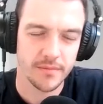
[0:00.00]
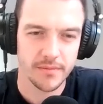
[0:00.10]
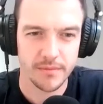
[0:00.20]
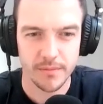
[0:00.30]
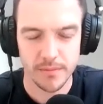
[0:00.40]

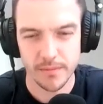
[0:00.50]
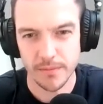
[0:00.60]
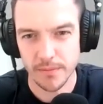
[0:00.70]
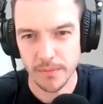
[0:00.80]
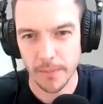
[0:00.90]

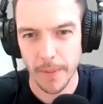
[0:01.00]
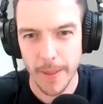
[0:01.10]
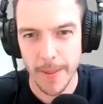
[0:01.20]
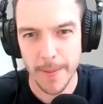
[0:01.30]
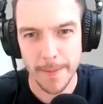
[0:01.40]

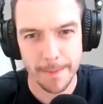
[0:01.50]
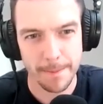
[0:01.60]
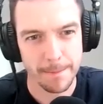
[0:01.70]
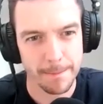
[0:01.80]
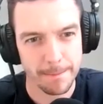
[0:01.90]

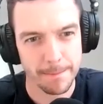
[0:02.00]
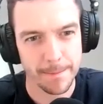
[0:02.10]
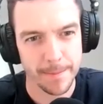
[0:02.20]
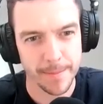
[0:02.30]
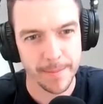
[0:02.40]

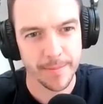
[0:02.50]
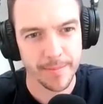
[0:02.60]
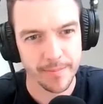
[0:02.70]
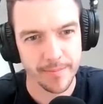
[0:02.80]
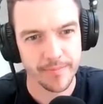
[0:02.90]

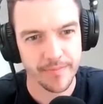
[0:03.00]
[no speech]